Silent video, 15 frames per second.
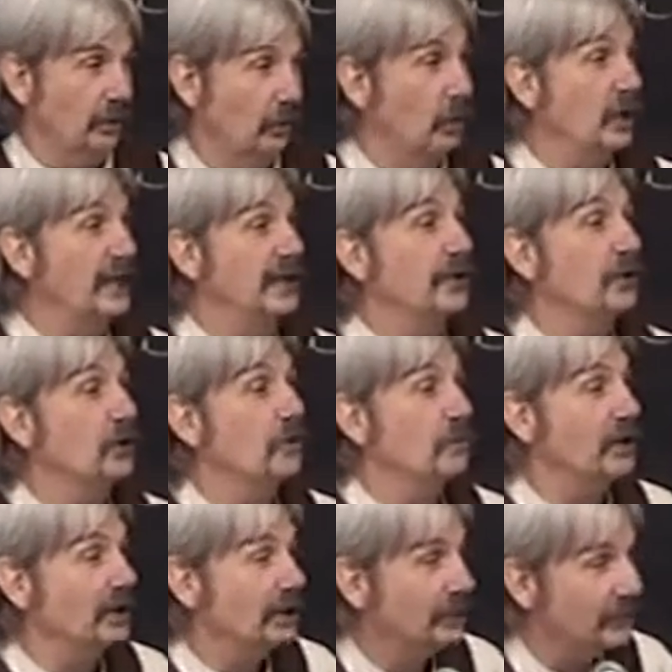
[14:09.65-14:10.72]
a week or a
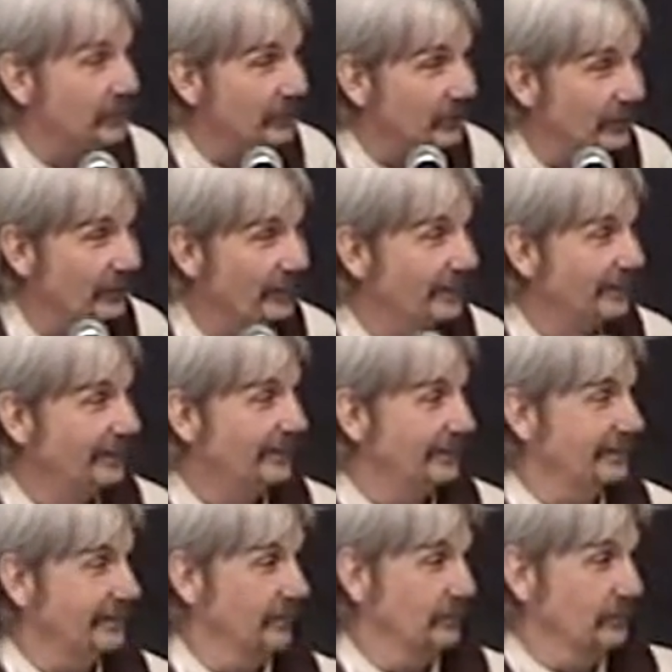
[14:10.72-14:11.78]
month or,
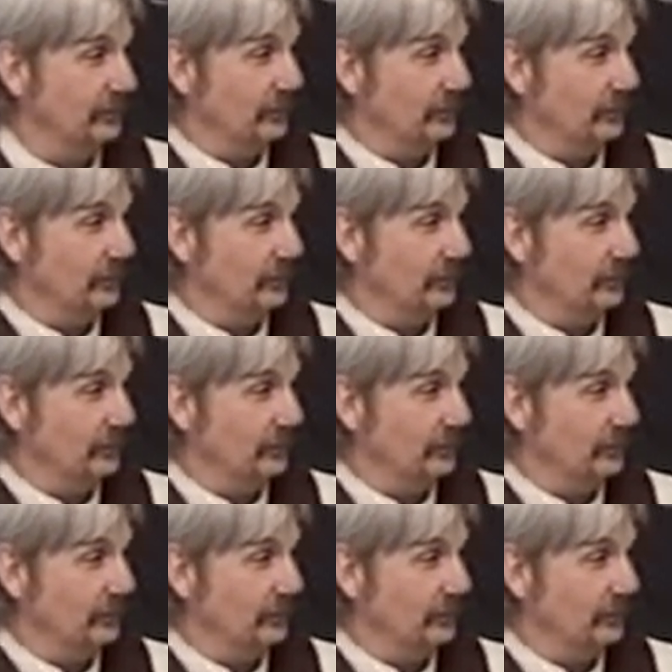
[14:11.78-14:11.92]
you know,